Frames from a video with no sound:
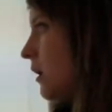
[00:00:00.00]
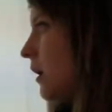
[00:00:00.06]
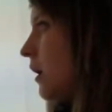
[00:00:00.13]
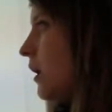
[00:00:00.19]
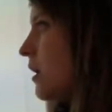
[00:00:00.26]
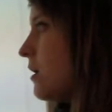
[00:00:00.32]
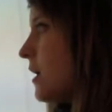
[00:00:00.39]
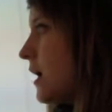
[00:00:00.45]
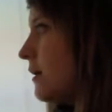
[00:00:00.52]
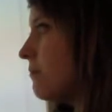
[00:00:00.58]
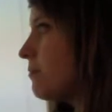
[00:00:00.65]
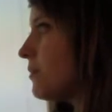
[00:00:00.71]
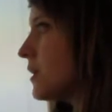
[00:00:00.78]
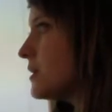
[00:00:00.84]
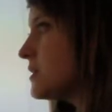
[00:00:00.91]
Alright,
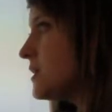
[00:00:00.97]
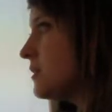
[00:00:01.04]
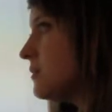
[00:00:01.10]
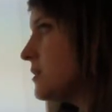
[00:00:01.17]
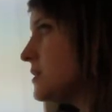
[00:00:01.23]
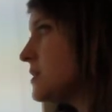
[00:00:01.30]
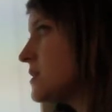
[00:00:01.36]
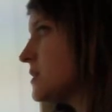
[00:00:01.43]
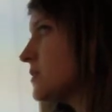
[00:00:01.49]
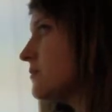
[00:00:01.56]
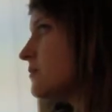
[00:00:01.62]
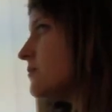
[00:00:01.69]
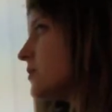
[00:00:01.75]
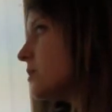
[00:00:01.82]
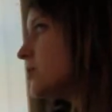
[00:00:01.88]
a sequence is
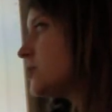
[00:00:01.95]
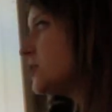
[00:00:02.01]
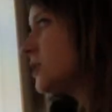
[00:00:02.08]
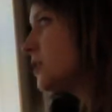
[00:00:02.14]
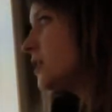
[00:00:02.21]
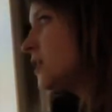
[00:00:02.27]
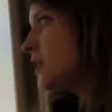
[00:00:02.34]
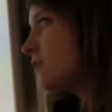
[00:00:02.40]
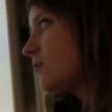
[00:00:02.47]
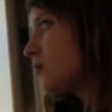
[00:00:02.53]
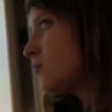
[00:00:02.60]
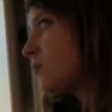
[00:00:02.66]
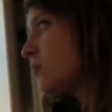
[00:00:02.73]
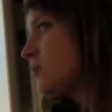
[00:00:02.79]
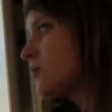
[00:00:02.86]
convergent if it
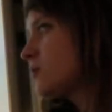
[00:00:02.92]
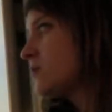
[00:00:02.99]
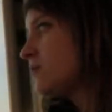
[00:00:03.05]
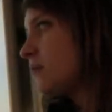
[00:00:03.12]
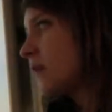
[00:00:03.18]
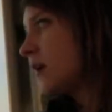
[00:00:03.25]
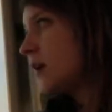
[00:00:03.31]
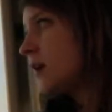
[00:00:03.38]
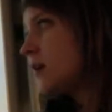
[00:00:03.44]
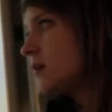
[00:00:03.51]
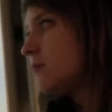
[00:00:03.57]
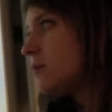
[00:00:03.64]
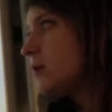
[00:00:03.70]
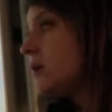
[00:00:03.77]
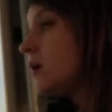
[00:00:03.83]
approaches a finite
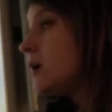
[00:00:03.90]
number,